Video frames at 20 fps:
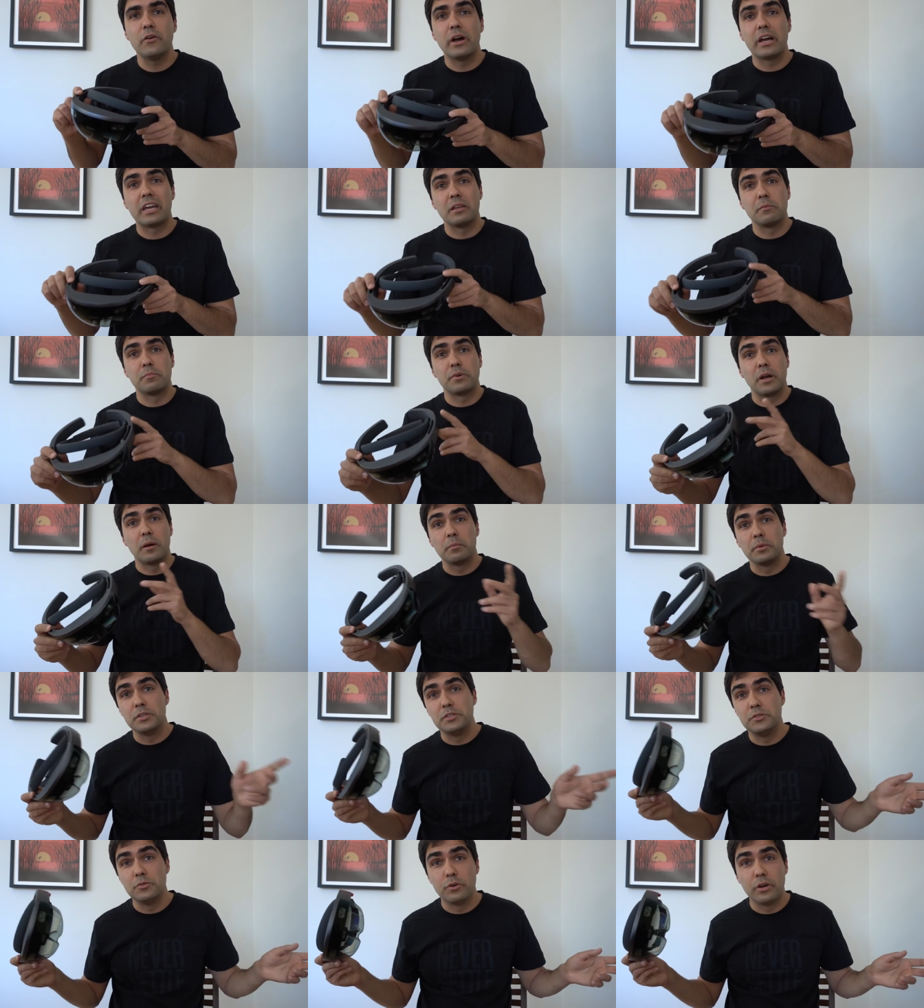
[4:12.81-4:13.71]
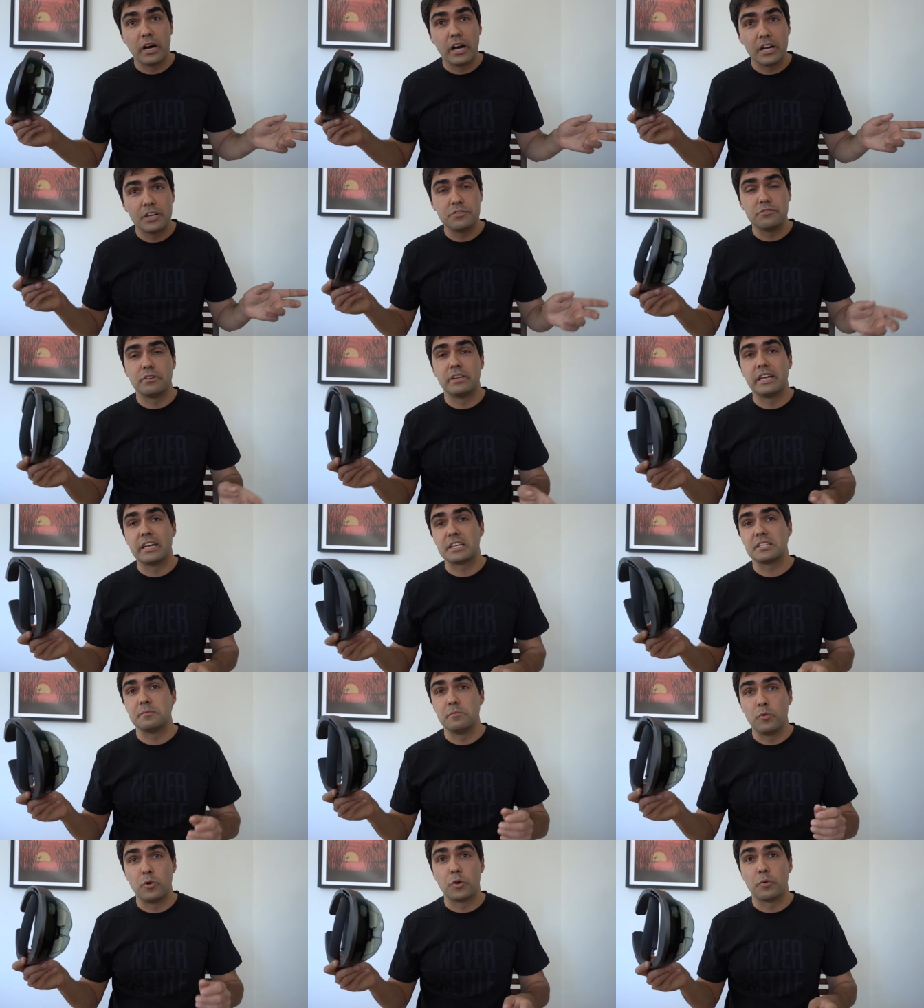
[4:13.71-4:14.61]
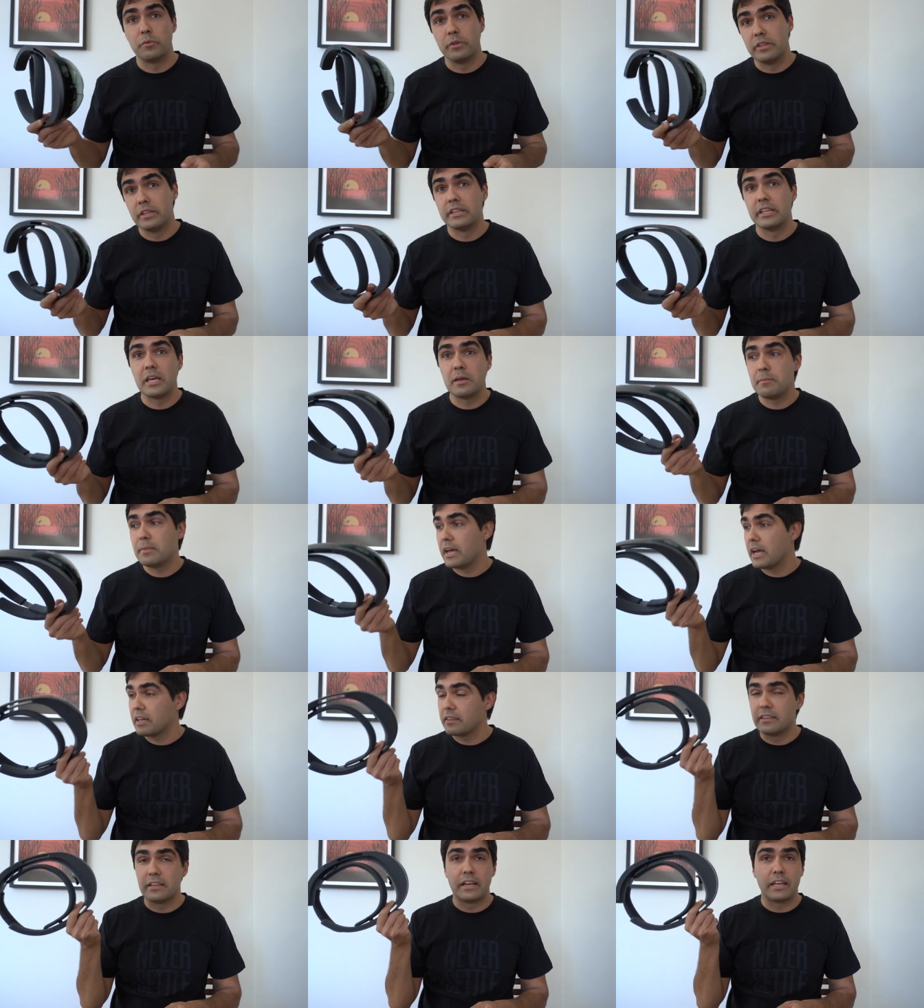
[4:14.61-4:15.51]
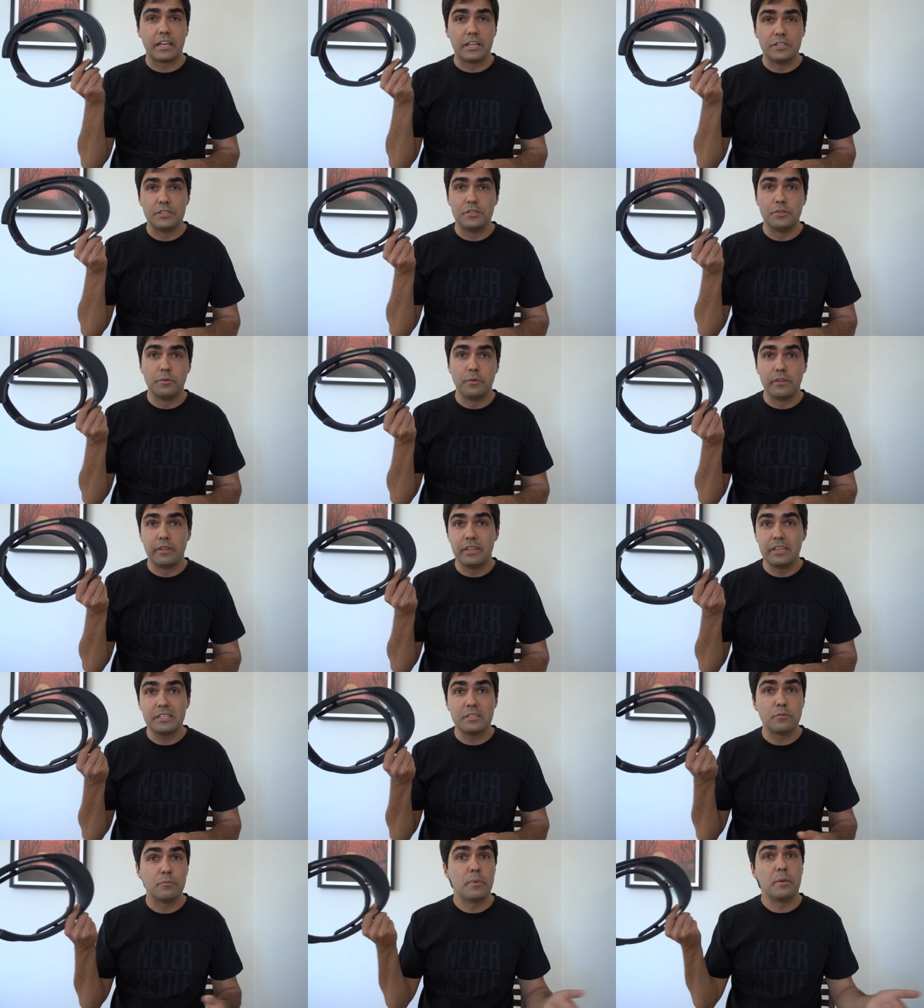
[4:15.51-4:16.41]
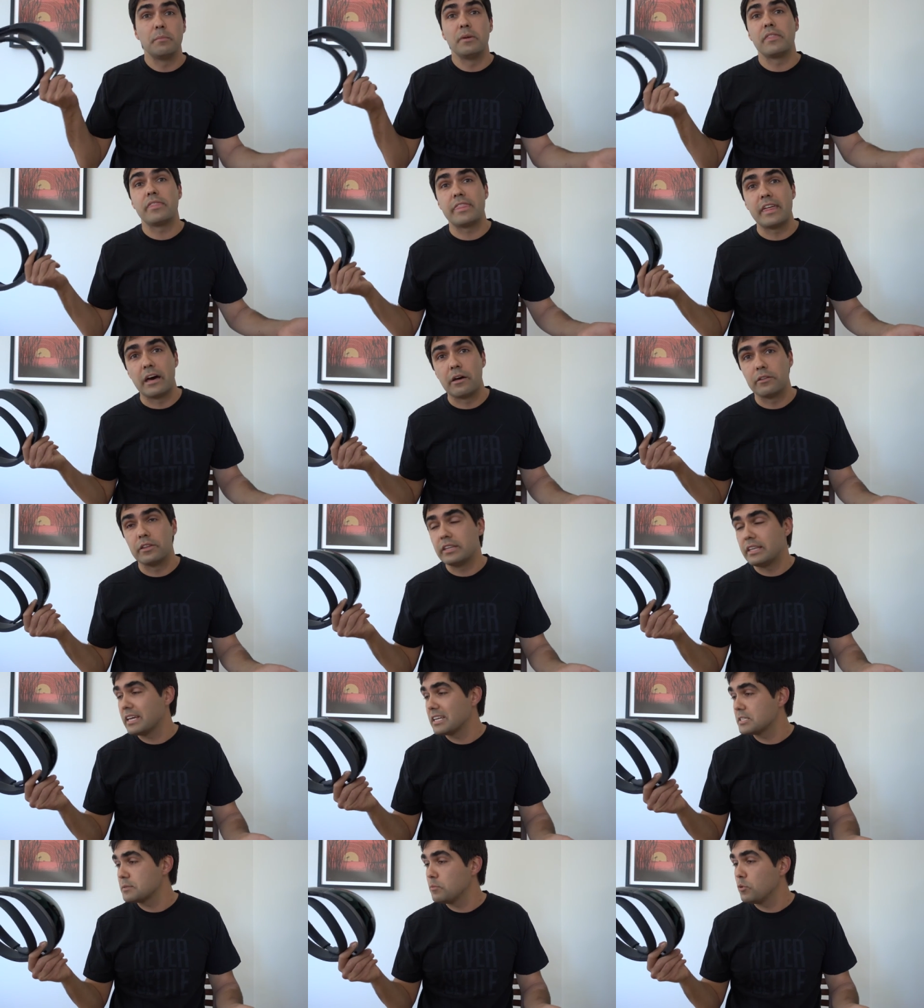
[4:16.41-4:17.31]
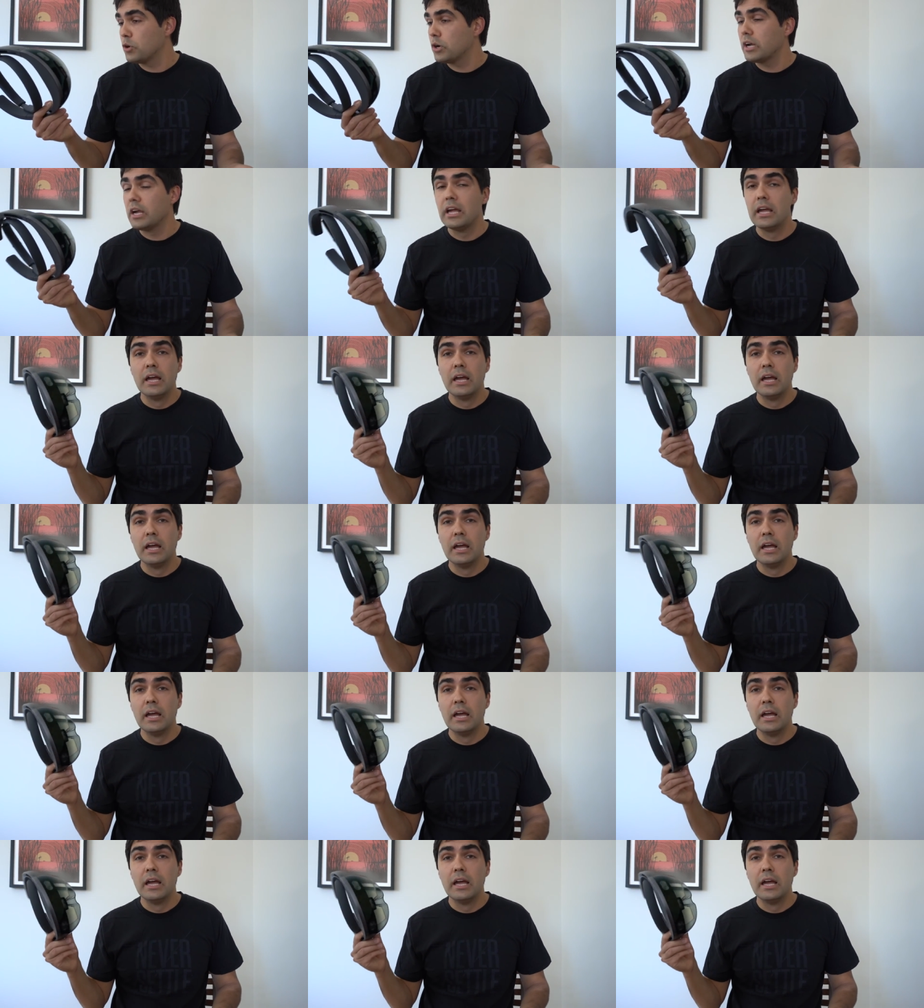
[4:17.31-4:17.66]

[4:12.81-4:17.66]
I can probably do 100x more with an iMac than I can do with this, or maybe 1000x more.